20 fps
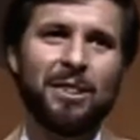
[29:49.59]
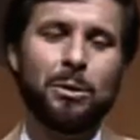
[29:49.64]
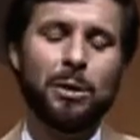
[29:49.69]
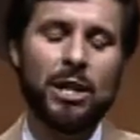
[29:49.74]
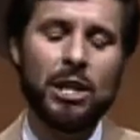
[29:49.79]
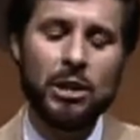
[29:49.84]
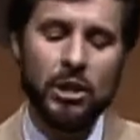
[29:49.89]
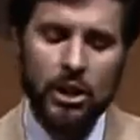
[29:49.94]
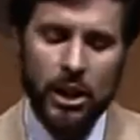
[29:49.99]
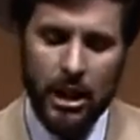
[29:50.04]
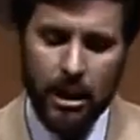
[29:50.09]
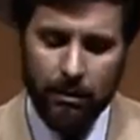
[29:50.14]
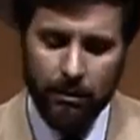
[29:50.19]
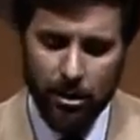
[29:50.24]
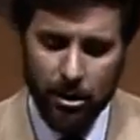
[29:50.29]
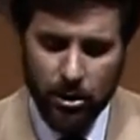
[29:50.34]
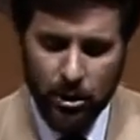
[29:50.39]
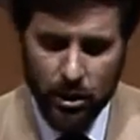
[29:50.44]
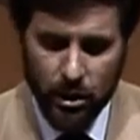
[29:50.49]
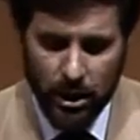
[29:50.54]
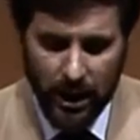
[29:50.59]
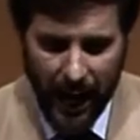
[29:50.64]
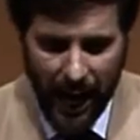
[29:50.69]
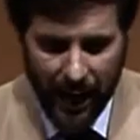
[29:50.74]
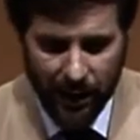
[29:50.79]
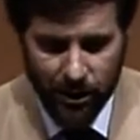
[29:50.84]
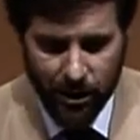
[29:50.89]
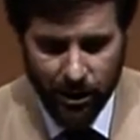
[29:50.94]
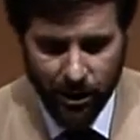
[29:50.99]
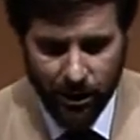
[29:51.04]
receive new
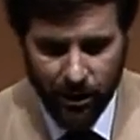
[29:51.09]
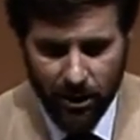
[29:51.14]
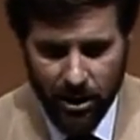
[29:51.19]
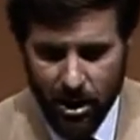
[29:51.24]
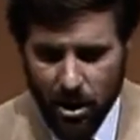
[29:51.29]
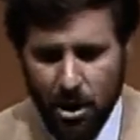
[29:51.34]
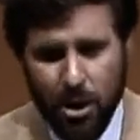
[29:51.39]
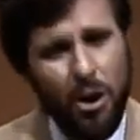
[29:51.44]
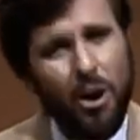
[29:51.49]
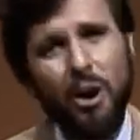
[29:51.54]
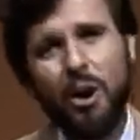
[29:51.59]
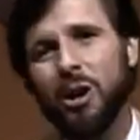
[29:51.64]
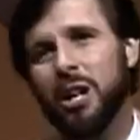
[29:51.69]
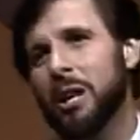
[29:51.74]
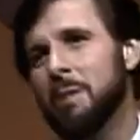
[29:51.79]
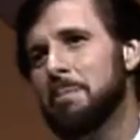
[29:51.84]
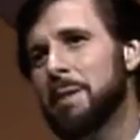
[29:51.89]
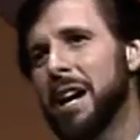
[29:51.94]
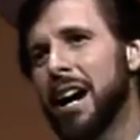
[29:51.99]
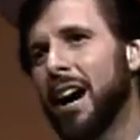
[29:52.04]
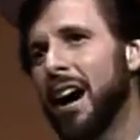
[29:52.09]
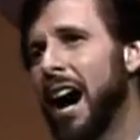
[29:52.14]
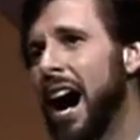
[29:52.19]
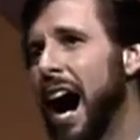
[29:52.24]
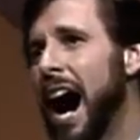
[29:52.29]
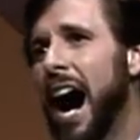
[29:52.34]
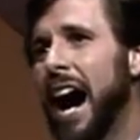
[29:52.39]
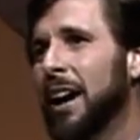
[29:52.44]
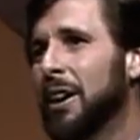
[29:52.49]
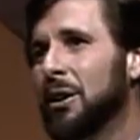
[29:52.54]
stature. Who can be
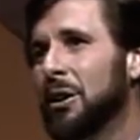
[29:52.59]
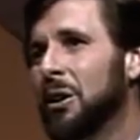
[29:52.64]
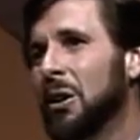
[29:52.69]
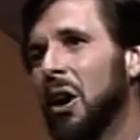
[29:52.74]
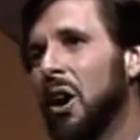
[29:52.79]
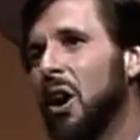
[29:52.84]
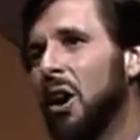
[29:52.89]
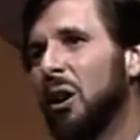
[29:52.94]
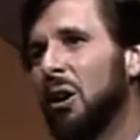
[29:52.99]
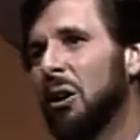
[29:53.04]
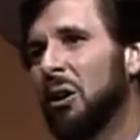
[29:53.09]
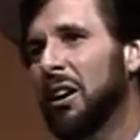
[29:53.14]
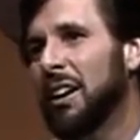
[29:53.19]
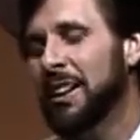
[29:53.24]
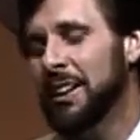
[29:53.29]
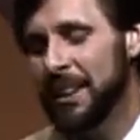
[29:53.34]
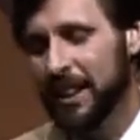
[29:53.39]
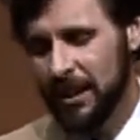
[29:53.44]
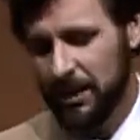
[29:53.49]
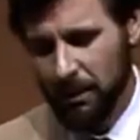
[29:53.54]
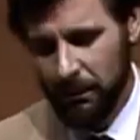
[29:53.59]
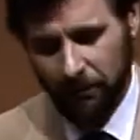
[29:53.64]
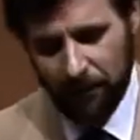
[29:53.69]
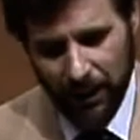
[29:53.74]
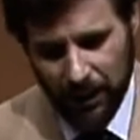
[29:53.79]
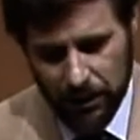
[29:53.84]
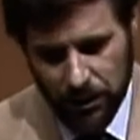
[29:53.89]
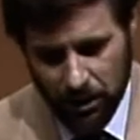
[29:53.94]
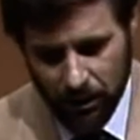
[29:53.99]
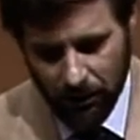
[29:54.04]
high or low at the
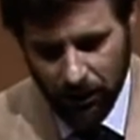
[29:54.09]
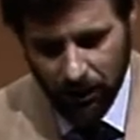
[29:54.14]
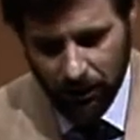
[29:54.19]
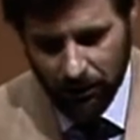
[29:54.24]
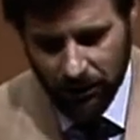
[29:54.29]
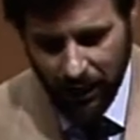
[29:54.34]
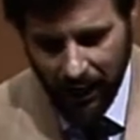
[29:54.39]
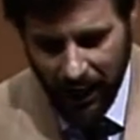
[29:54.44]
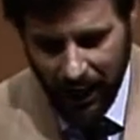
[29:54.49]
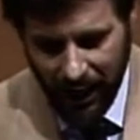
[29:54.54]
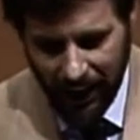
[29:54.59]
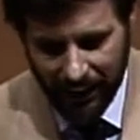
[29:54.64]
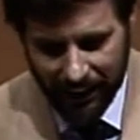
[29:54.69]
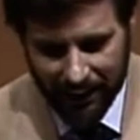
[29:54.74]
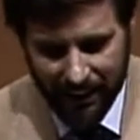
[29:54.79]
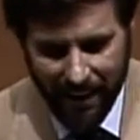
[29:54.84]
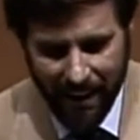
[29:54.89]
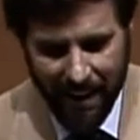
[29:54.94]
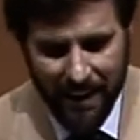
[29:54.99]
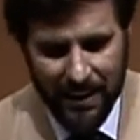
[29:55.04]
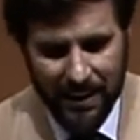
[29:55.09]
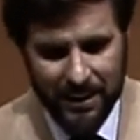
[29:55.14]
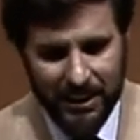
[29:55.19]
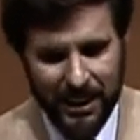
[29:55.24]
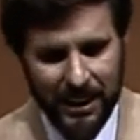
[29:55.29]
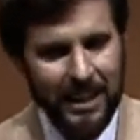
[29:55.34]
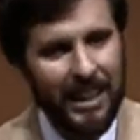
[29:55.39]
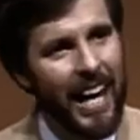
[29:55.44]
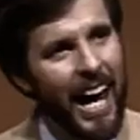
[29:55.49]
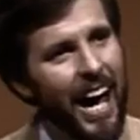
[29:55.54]
festival of God?
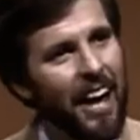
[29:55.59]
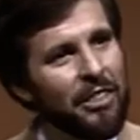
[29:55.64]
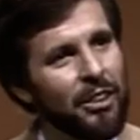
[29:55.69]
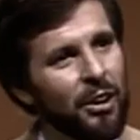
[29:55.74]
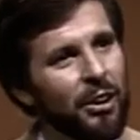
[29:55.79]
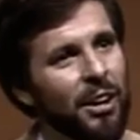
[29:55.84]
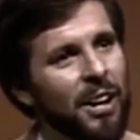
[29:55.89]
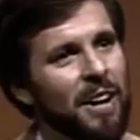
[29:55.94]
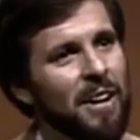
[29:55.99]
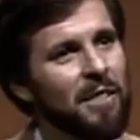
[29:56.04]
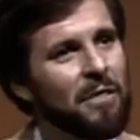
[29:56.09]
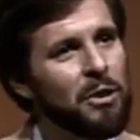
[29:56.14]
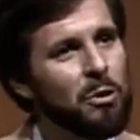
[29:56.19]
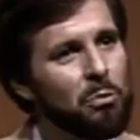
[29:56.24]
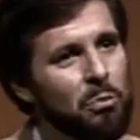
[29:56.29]
Together, the